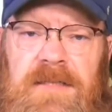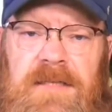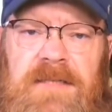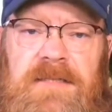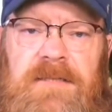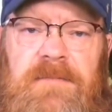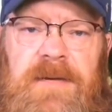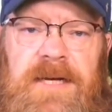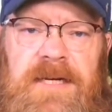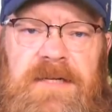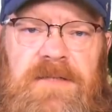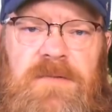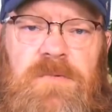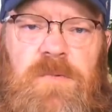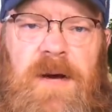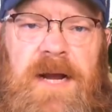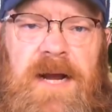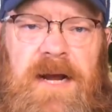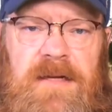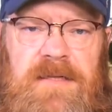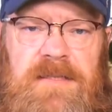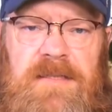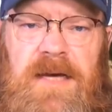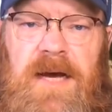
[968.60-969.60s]
said, listen, man, just
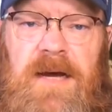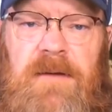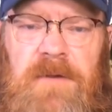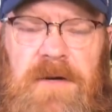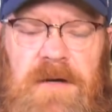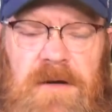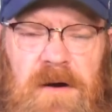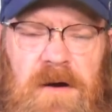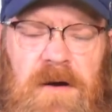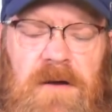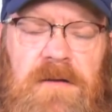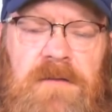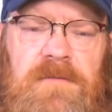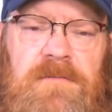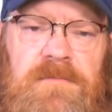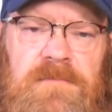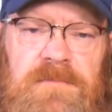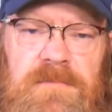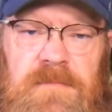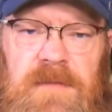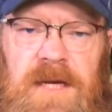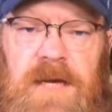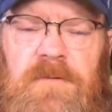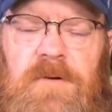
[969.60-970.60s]
wait outside. I'm going to
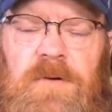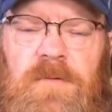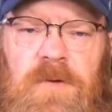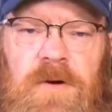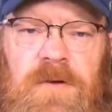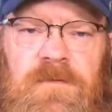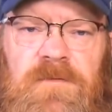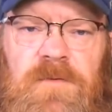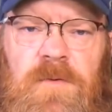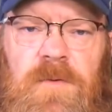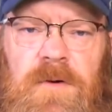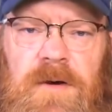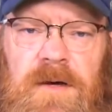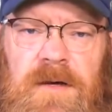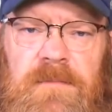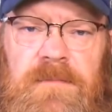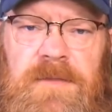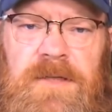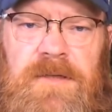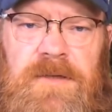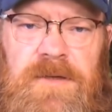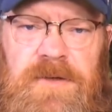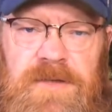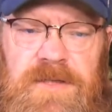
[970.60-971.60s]
call 911 for
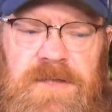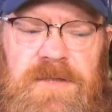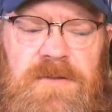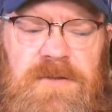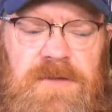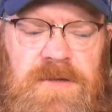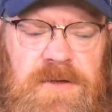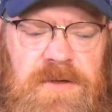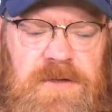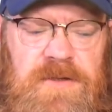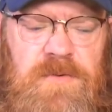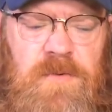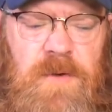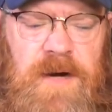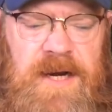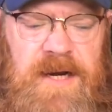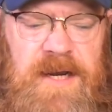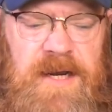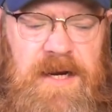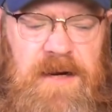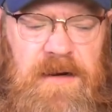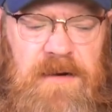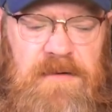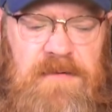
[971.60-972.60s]
you, but you just
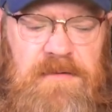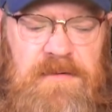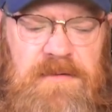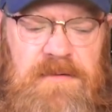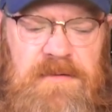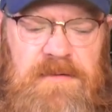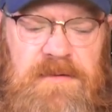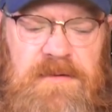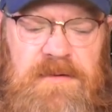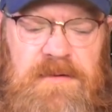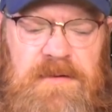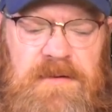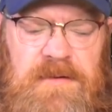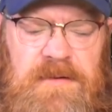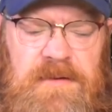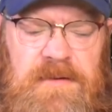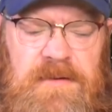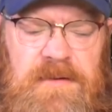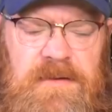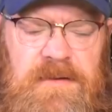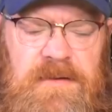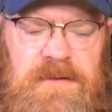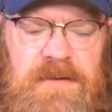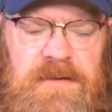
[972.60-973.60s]
wait here.
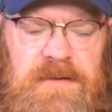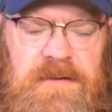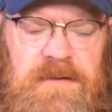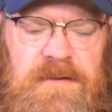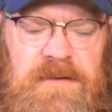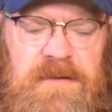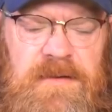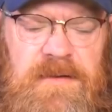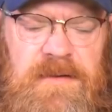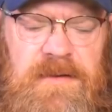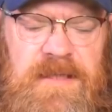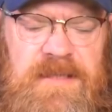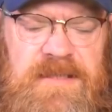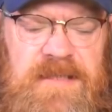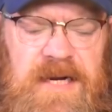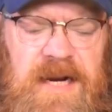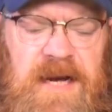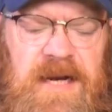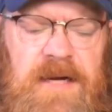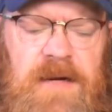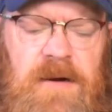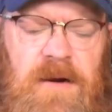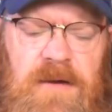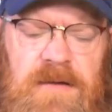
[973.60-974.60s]
He
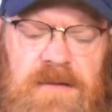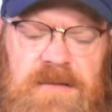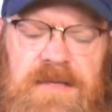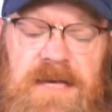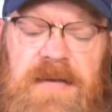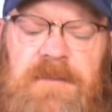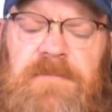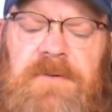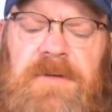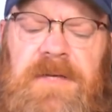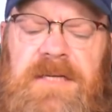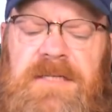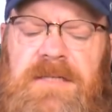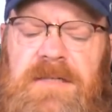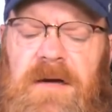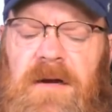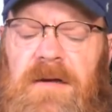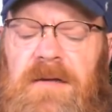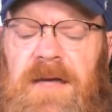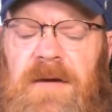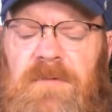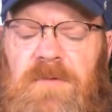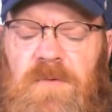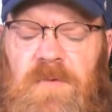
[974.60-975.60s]
said, I called state police,
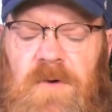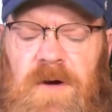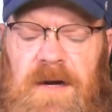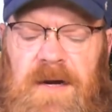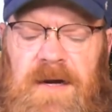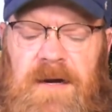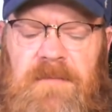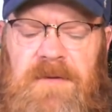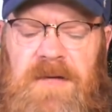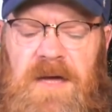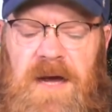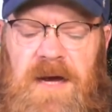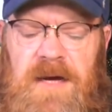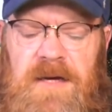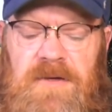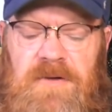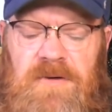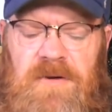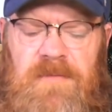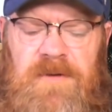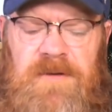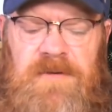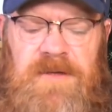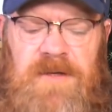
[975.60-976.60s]
called 911, and I'm
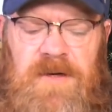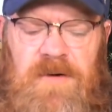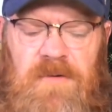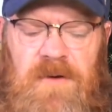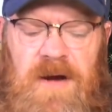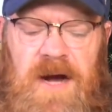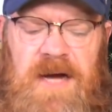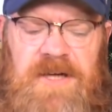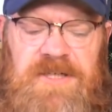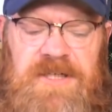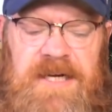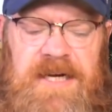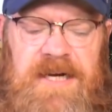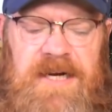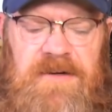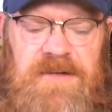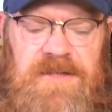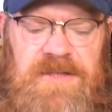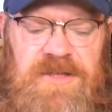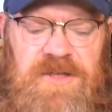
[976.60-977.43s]
talking to him in the garage, and I hear